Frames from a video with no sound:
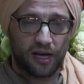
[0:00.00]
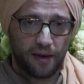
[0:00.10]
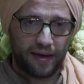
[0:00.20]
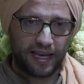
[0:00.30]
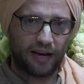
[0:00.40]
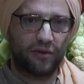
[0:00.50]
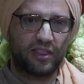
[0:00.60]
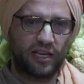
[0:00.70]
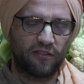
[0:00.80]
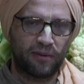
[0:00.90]
Make
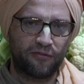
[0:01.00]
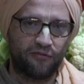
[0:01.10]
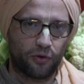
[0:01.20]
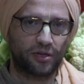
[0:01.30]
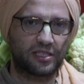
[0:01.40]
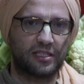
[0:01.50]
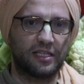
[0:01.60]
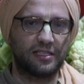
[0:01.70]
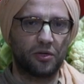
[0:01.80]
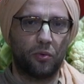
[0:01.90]
everything being forced
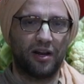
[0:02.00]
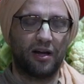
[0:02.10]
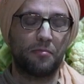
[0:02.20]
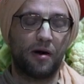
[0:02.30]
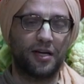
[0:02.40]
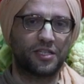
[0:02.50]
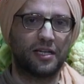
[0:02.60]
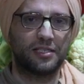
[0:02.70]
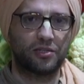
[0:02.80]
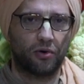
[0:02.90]
into one
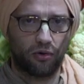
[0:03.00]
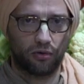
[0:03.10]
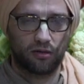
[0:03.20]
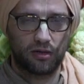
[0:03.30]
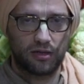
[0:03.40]
homogenized whole.